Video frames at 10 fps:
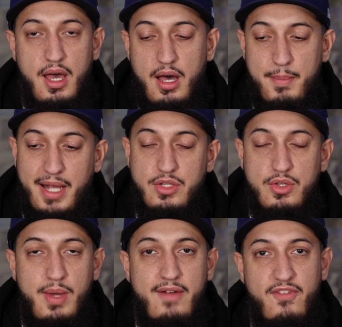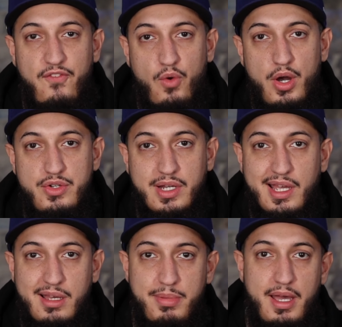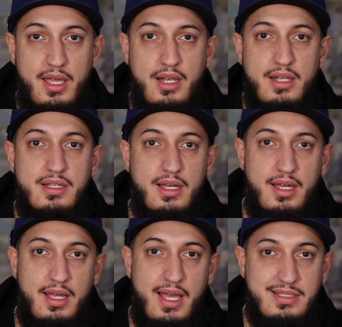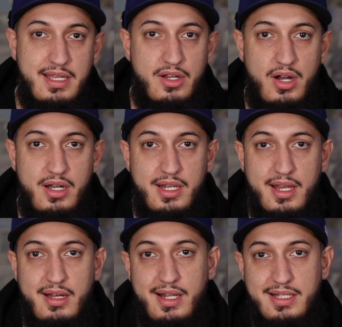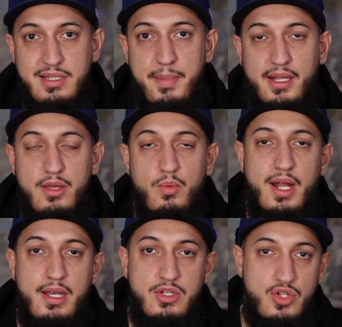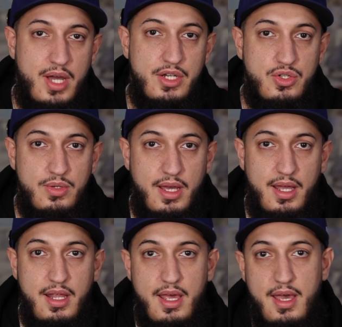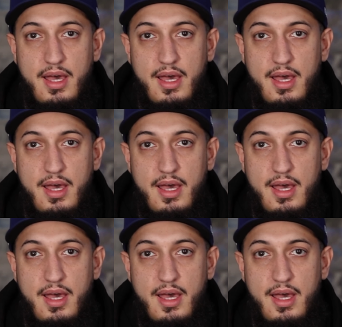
I do have a 400 gigabyte SD card in here, and that's typically what I try to shoot on.